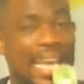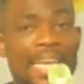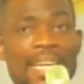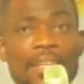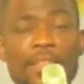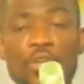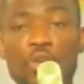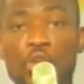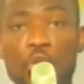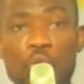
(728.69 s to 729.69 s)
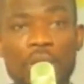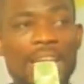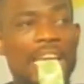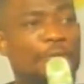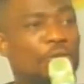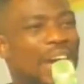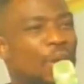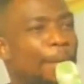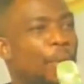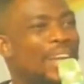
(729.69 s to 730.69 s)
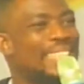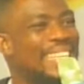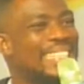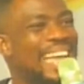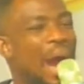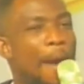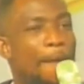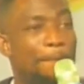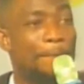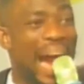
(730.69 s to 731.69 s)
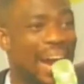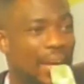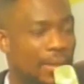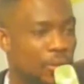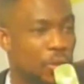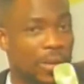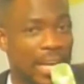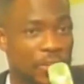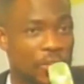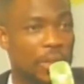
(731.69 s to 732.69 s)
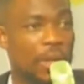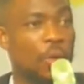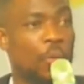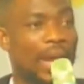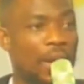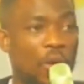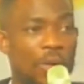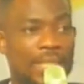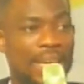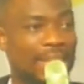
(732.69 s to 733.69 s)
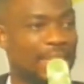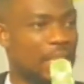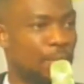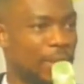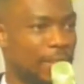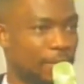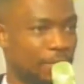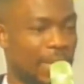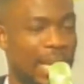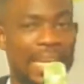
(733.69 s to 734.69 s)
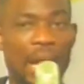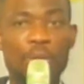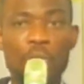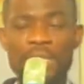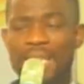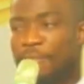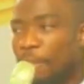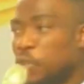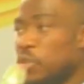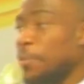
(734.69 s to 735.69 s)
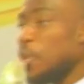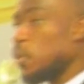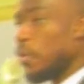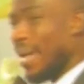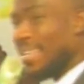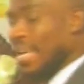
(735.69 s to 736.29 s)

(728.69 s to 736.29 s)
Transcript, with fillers: In anything you do, if you cannot point it back to Christ, we cannot consider it as exploit. Now, you will see that from the scriptures we read,